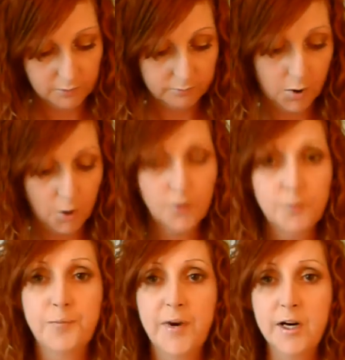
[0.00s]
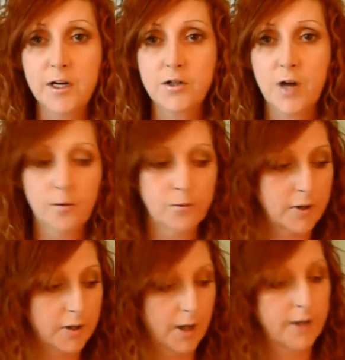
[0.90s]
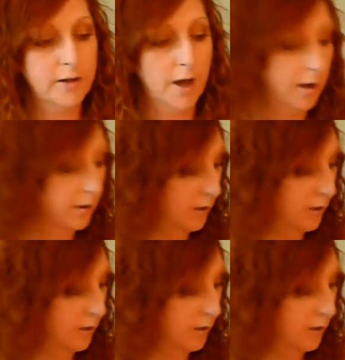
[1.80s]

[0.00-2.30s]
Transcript: gold peach. I really like that. I